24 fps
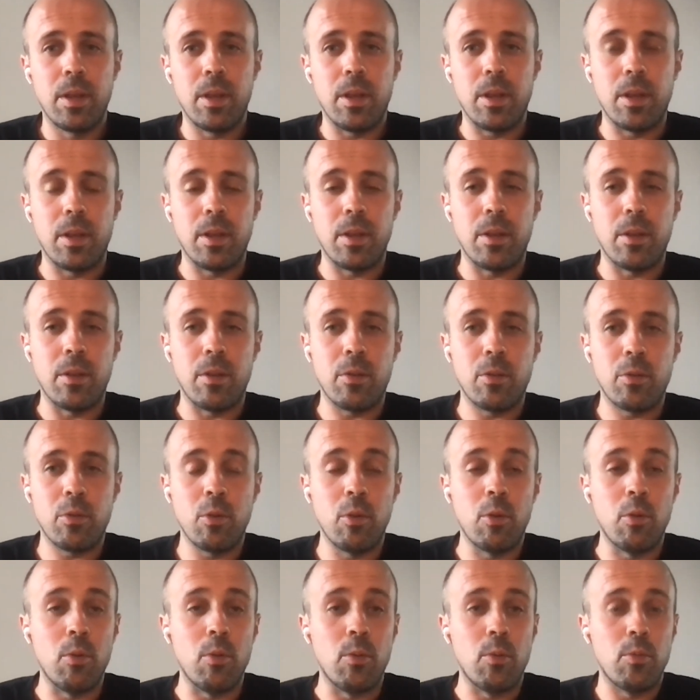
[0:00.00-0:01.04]

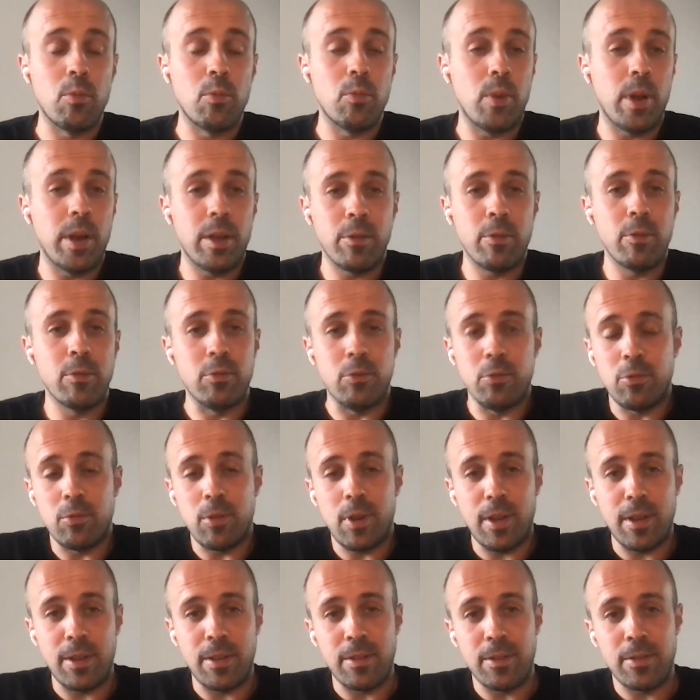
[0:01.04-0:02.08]
So why not to
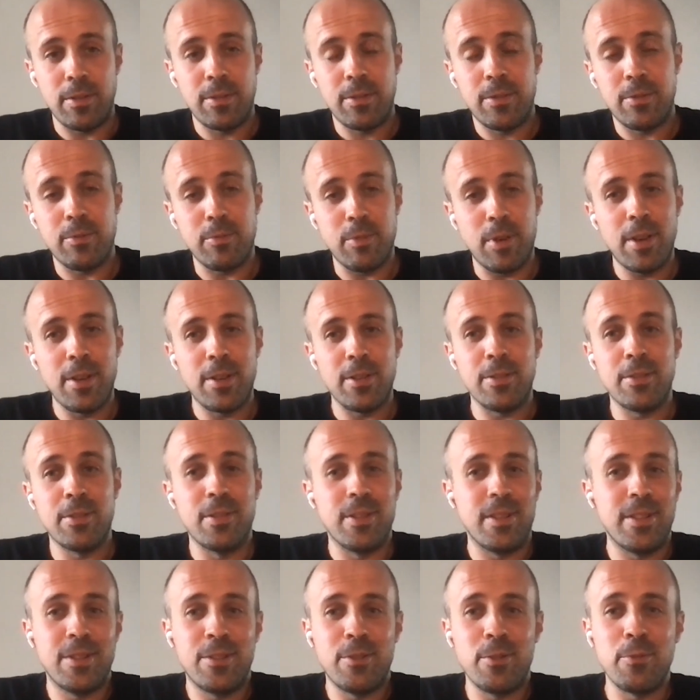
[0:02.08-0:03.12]
try? Why?
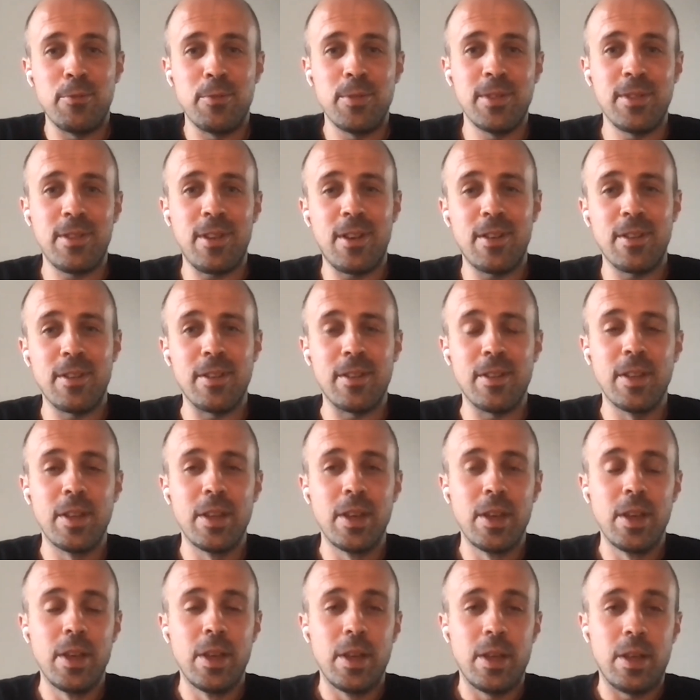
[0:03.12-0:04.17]
And so we started.
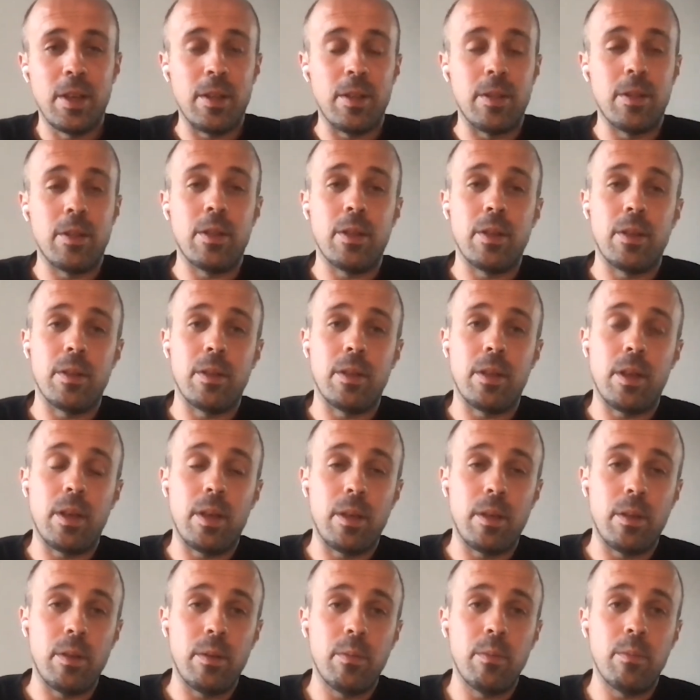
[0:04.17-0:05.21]
And as
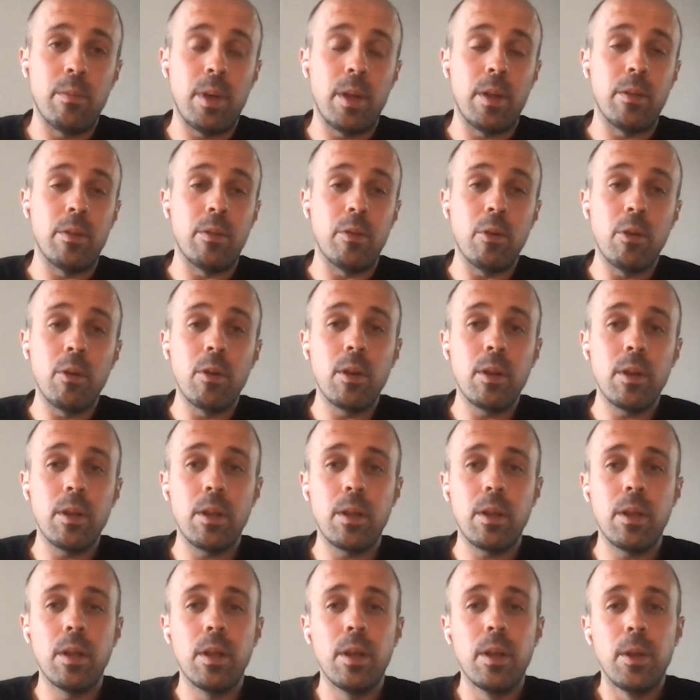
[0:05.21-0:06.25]
I meant
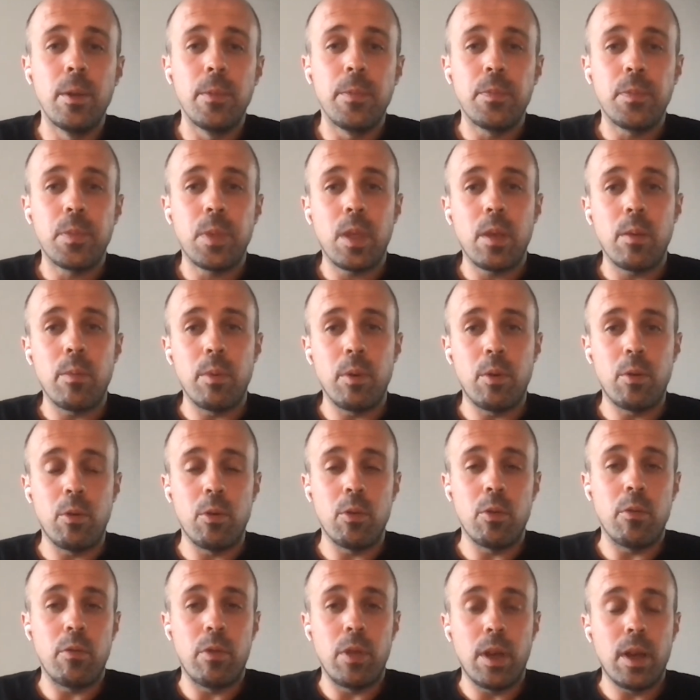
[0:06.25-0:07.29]
earlier,
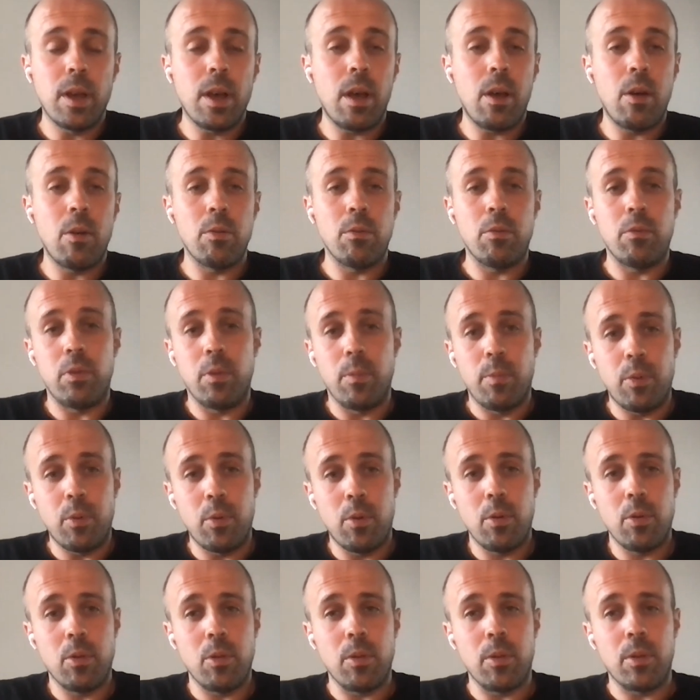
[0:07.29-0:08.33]
because of the count of the
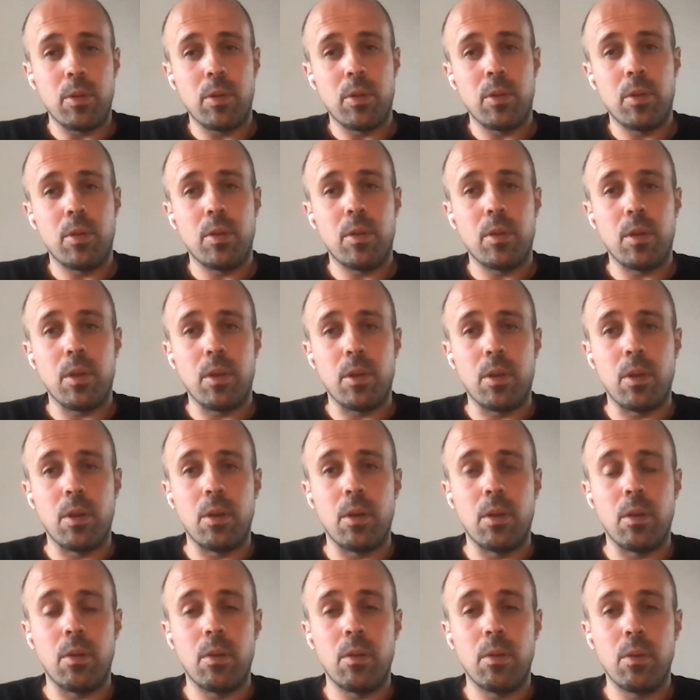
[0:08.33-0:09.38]
projects
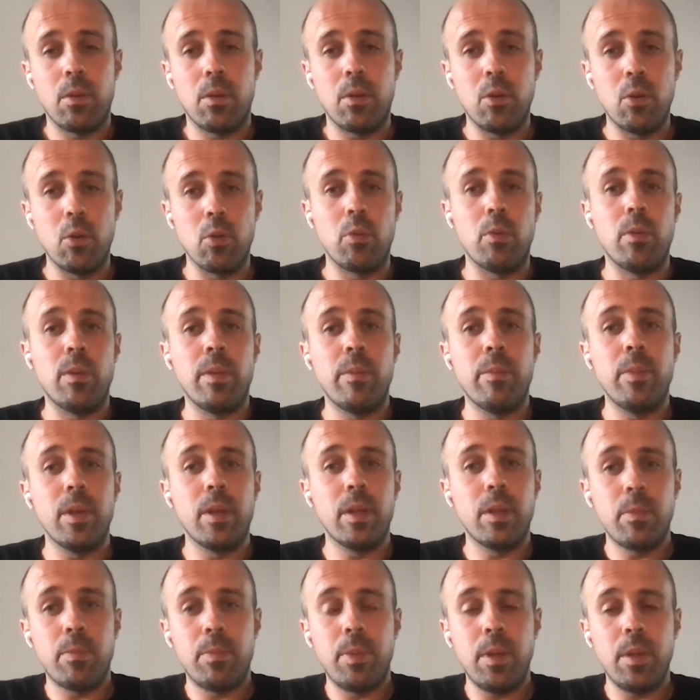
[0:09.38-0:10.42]
grows with the
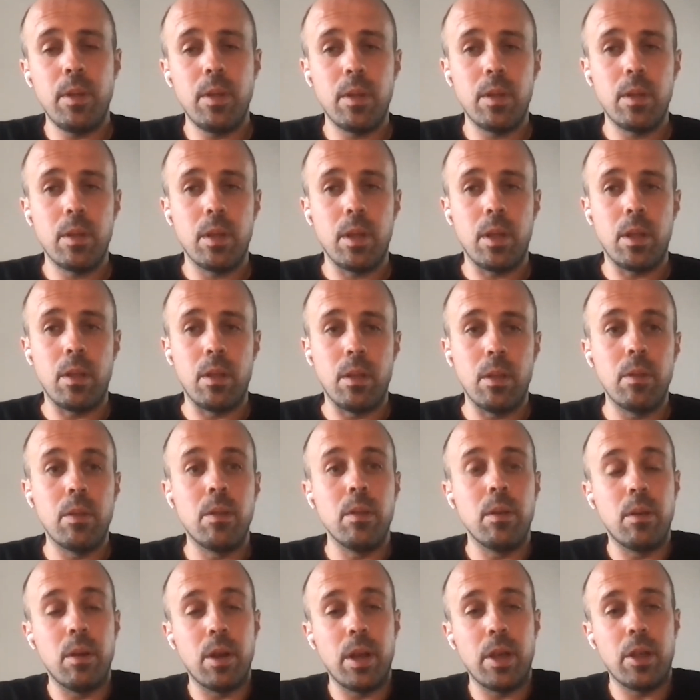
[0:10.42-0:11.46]
big speed and the
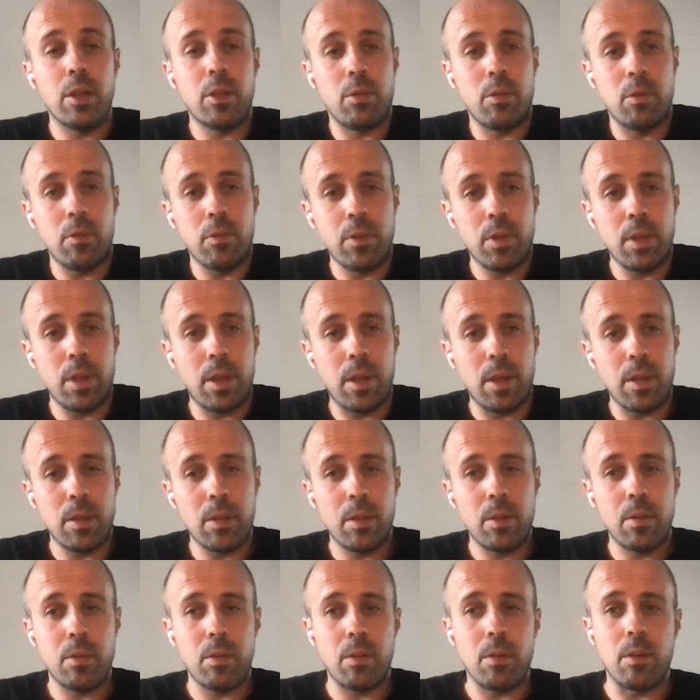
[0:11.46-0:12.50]
integration of
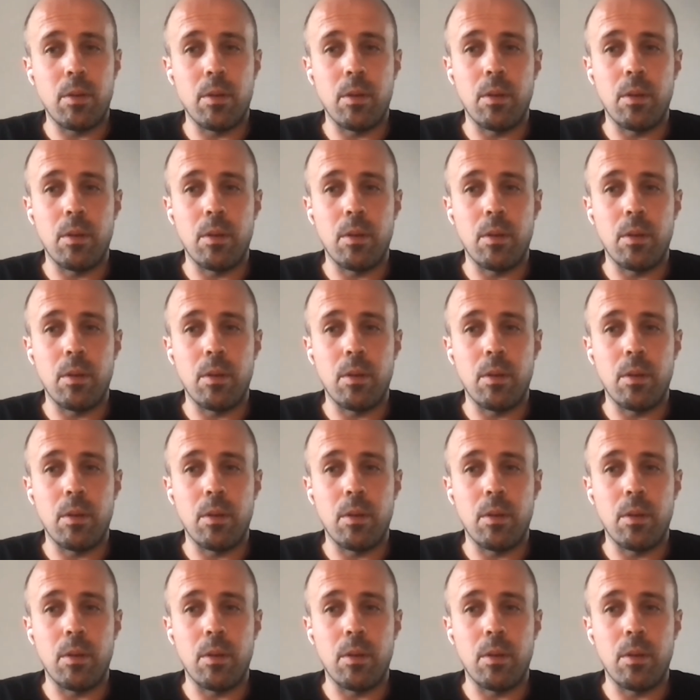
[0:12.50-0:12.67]
tests,